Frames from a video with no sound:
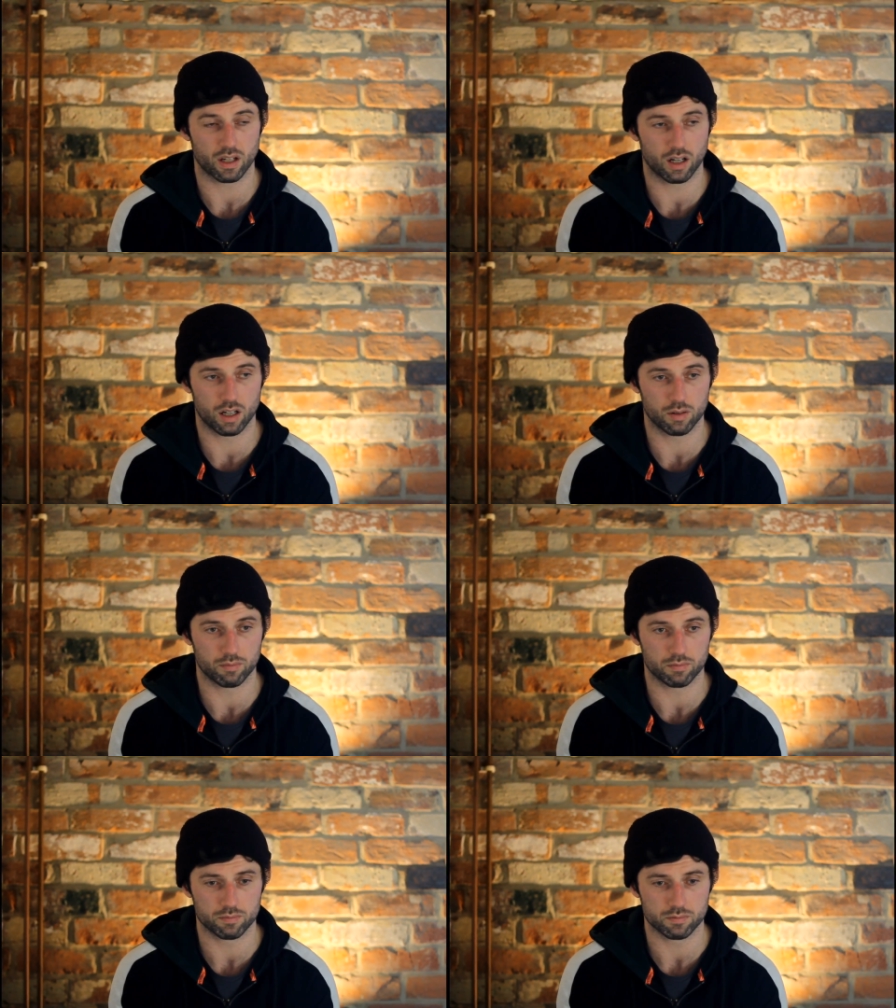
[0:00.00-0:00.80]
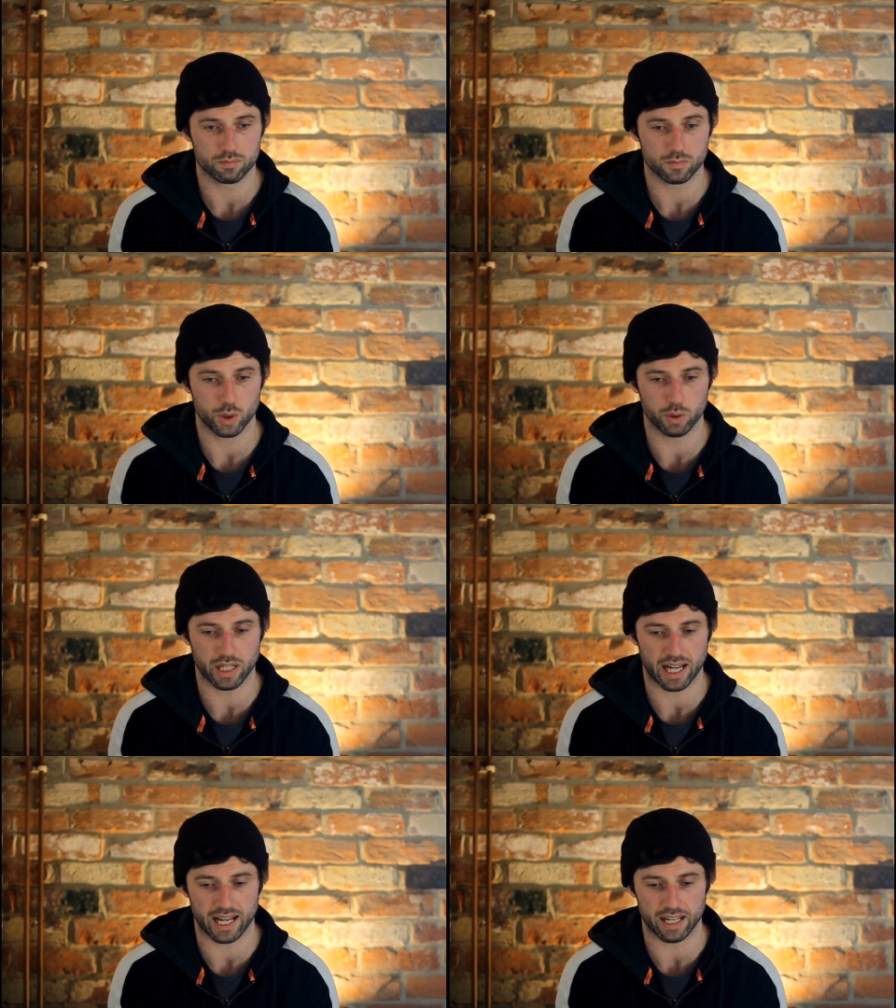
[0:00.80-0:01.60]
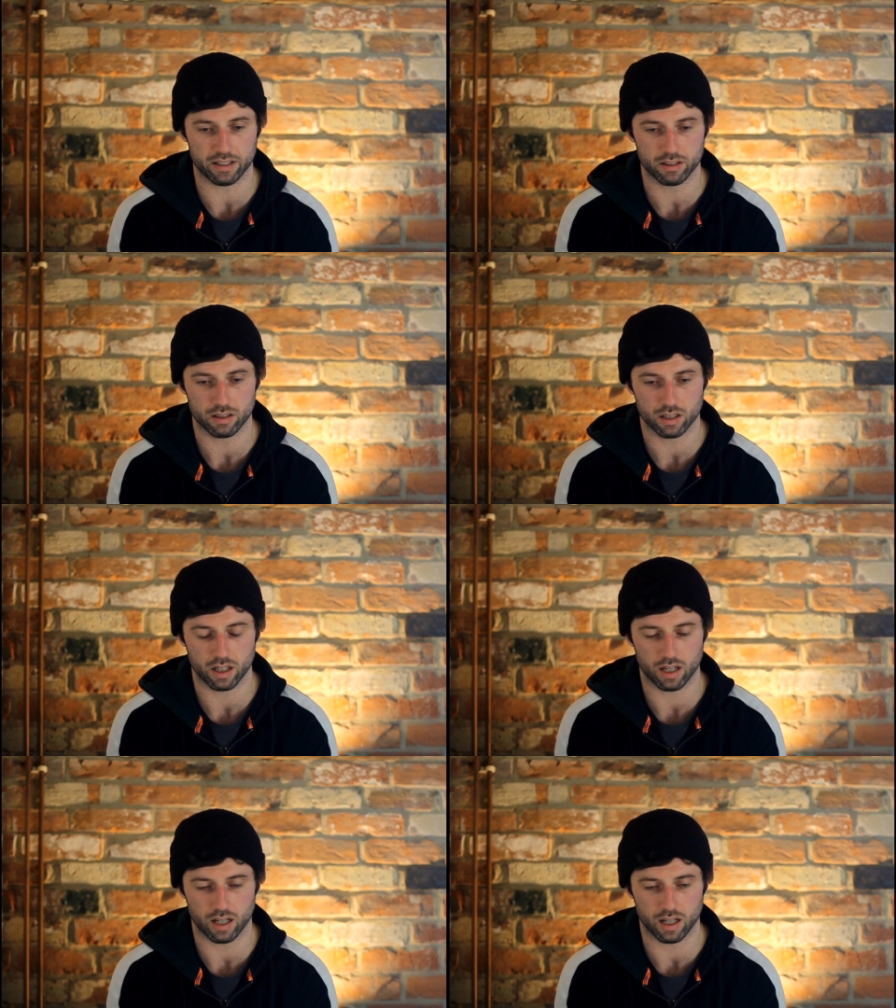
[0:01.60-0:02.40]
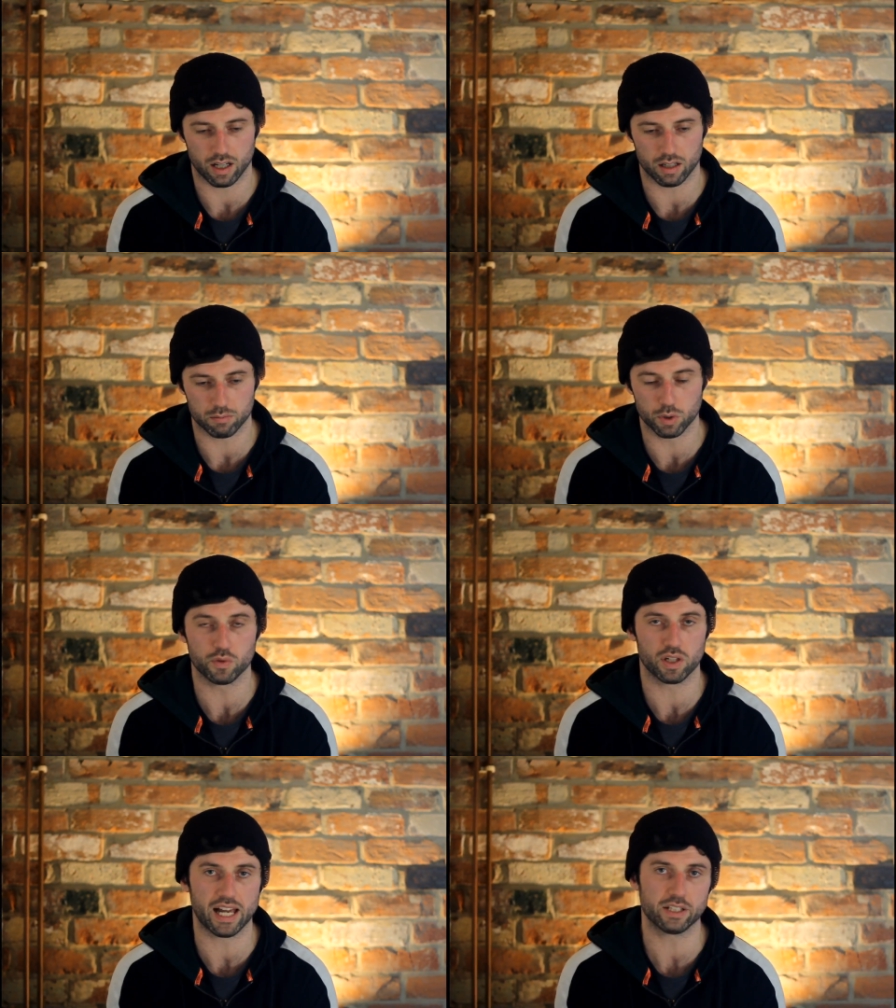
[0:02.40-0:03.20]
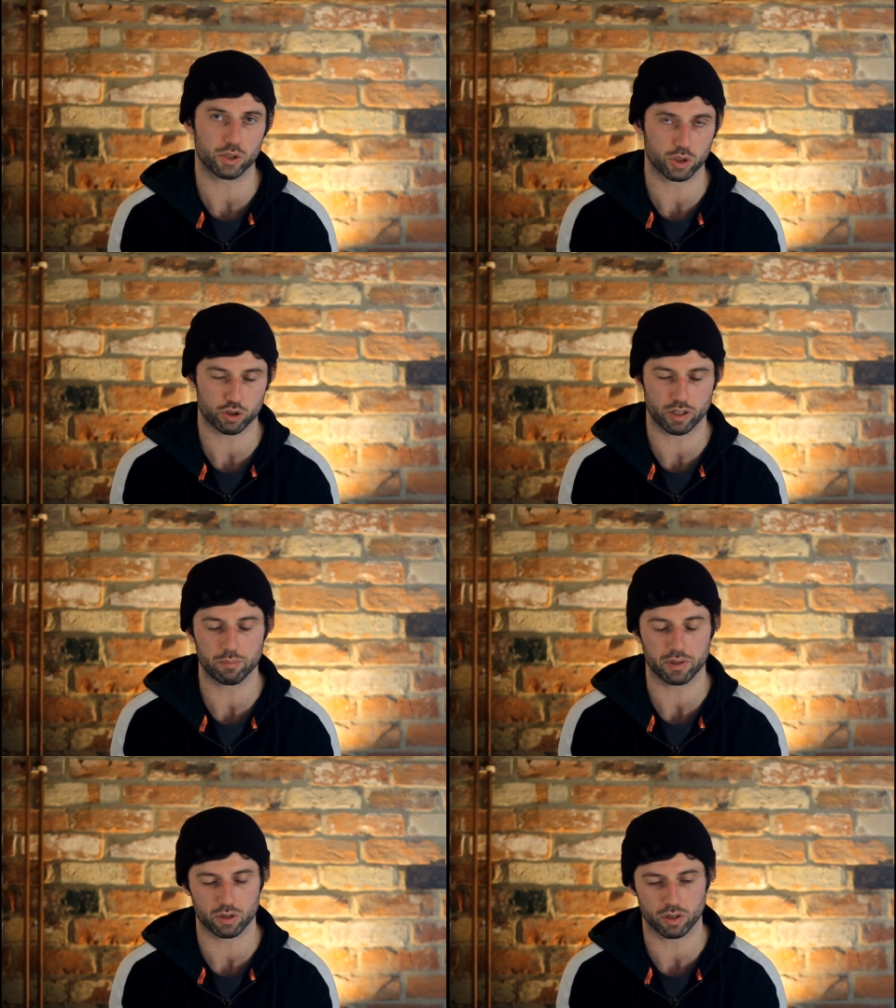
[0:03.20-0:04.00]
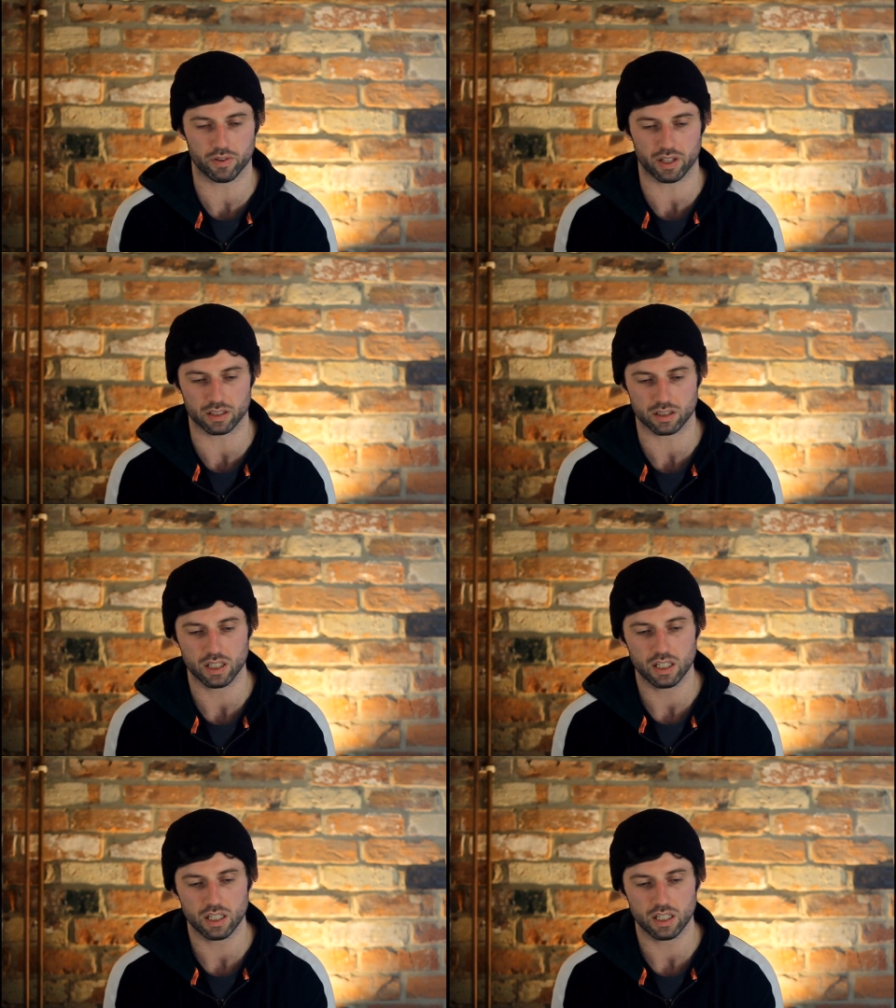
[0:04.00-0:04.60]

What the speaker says: you can move your legs, you can shrimp, you can do other things.